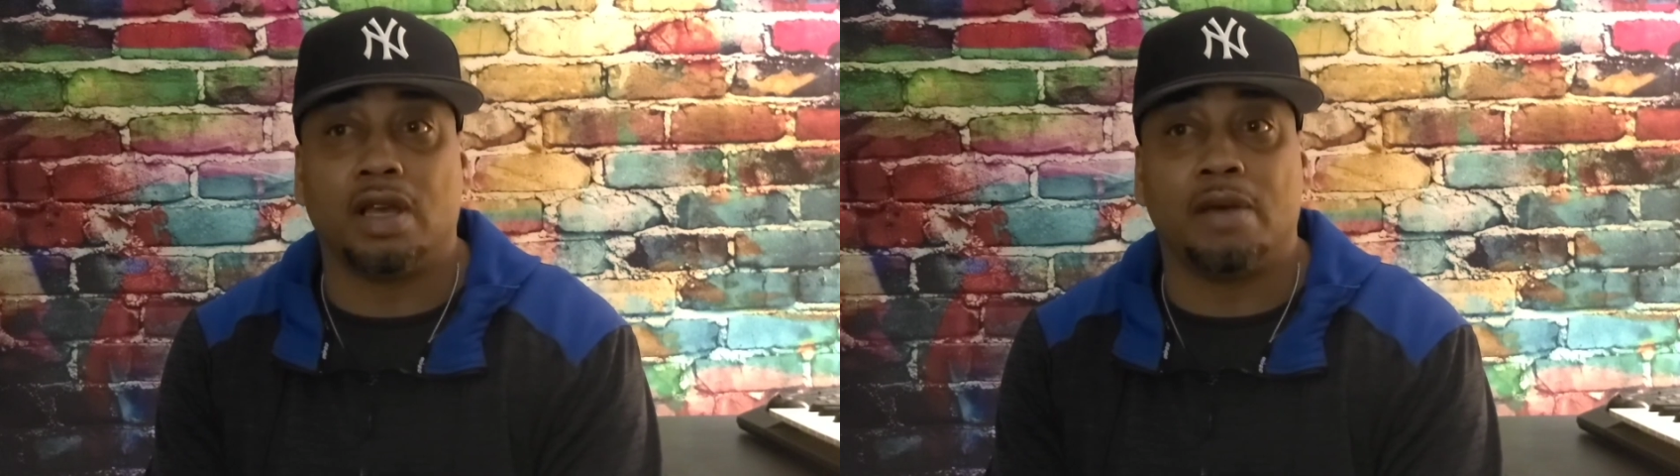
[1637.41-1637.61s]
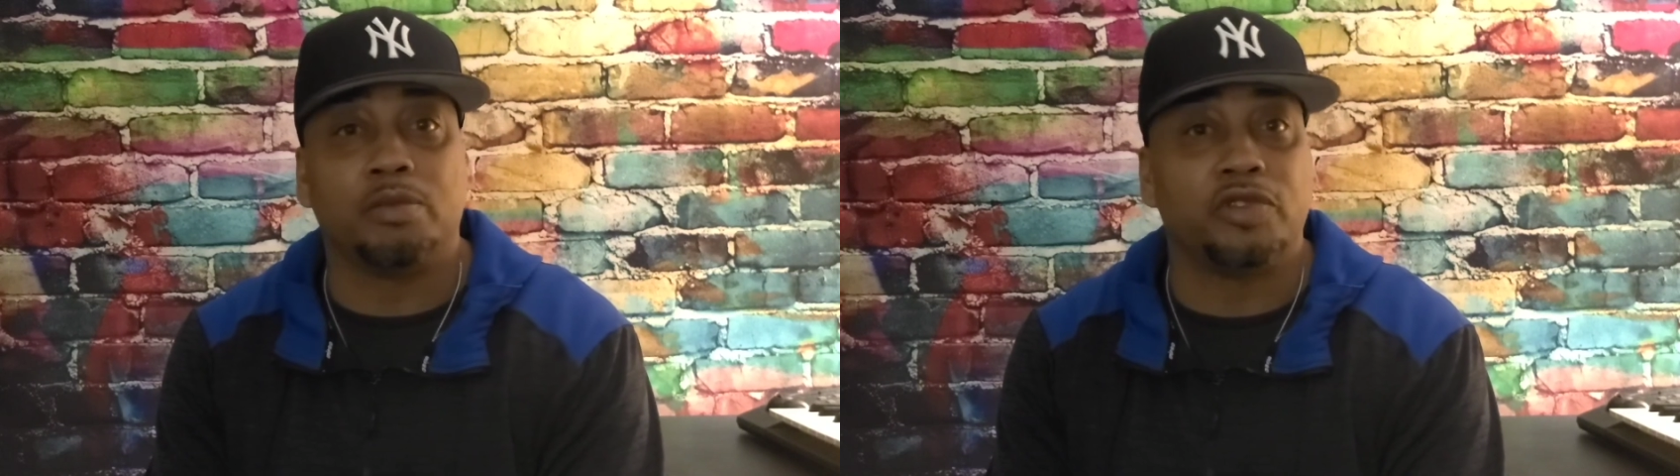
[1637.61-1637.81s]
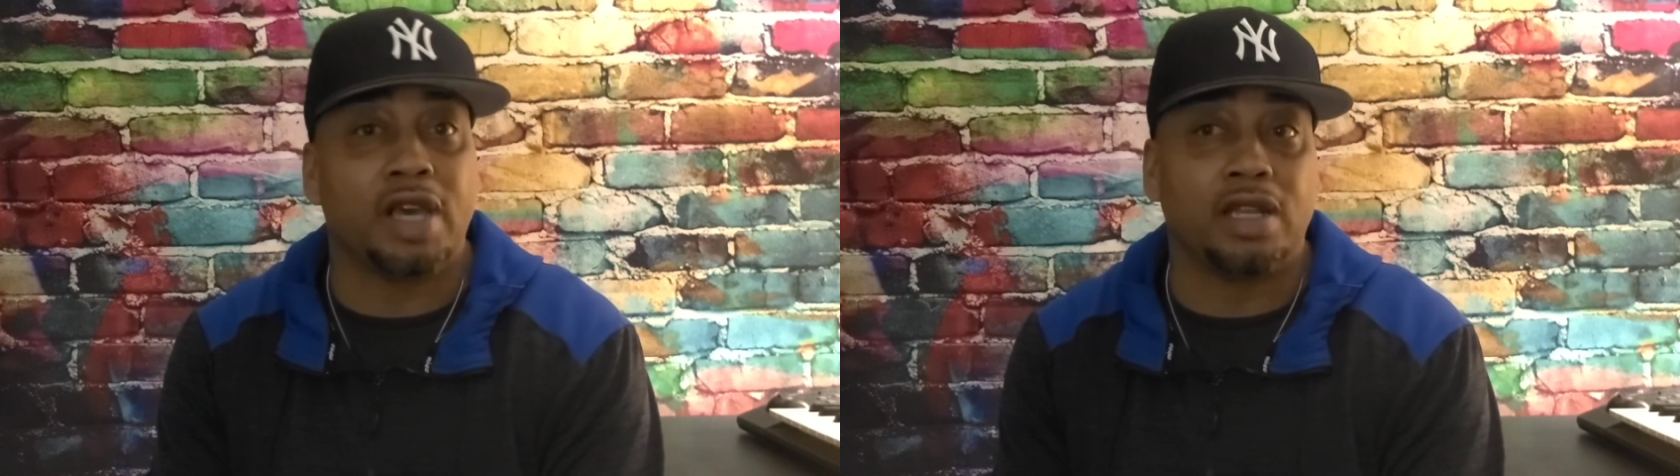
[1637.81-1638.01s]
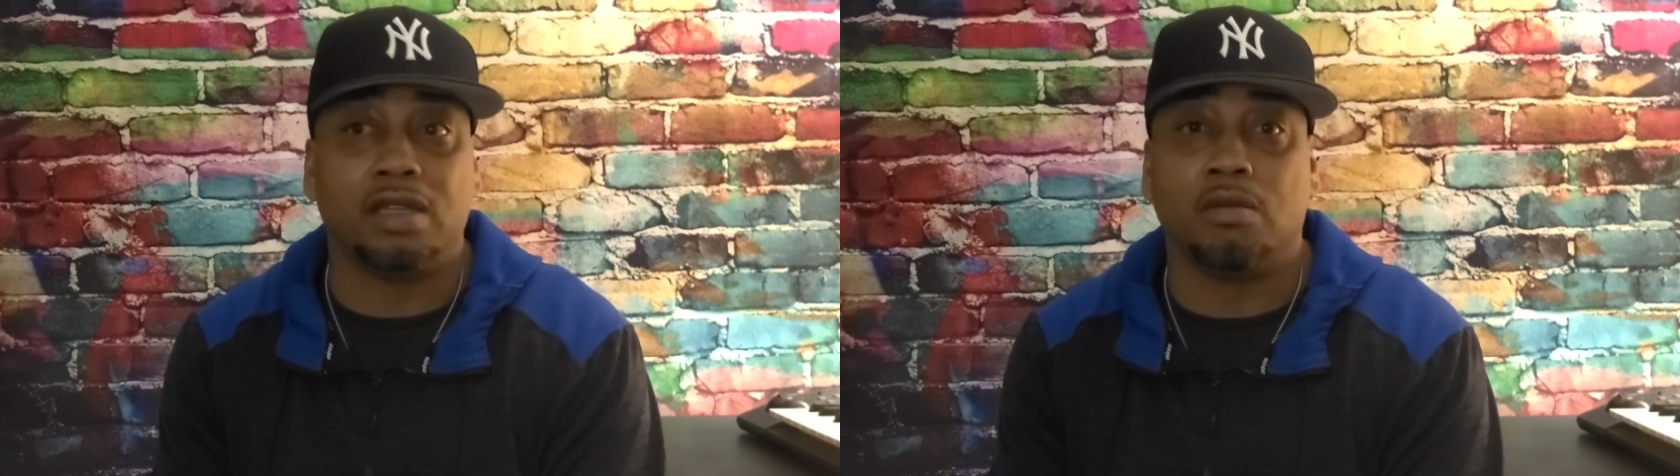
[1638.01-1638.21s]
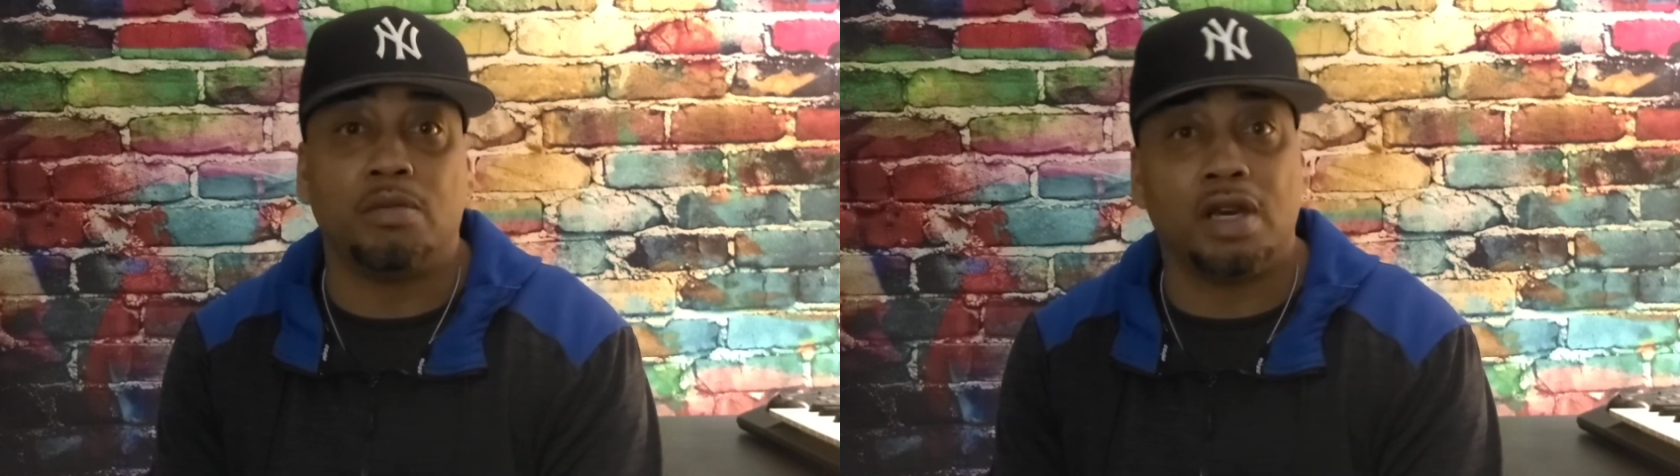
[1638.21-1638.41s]
I'm trying to
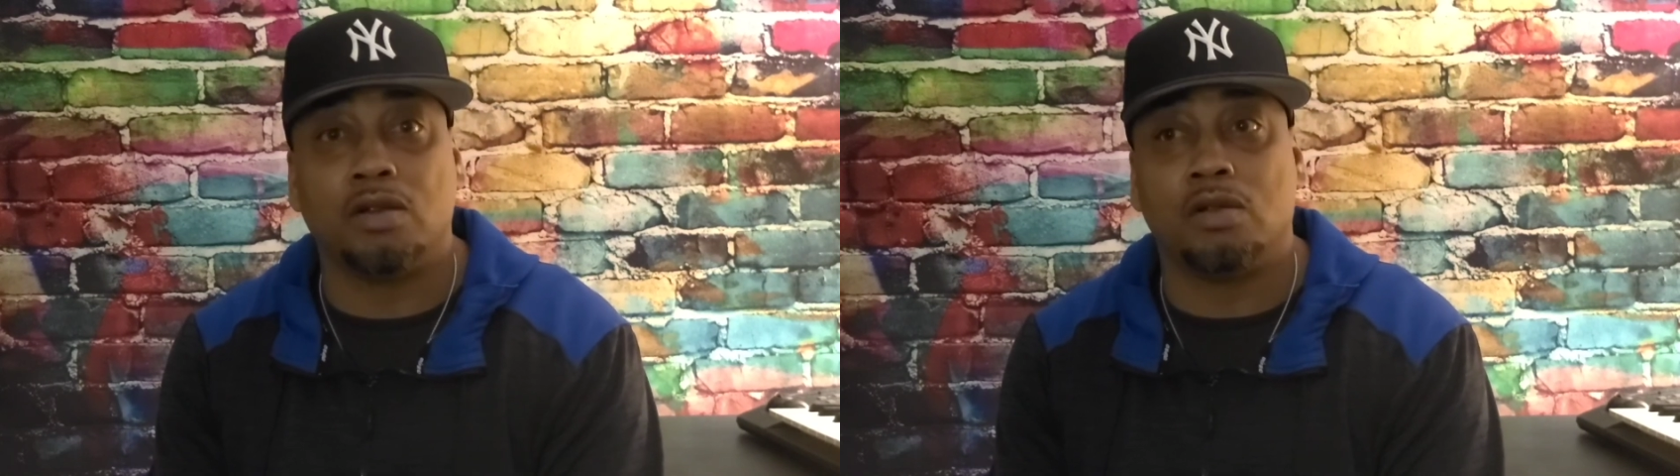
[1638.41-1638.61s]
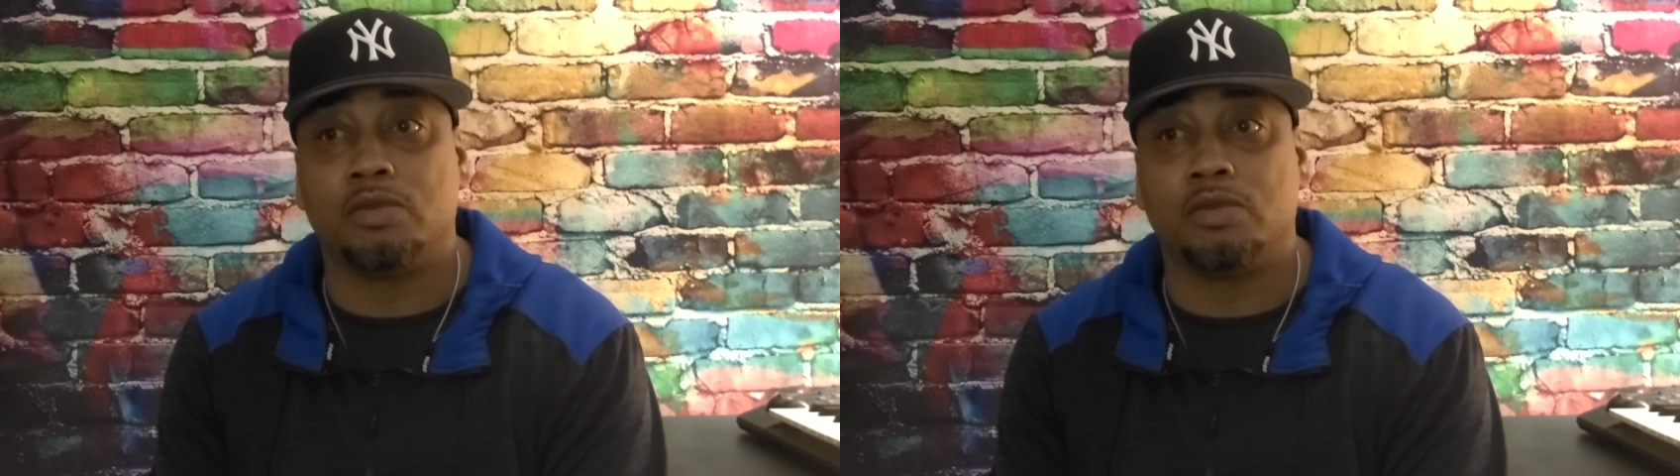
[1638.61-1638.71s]
get better. I'm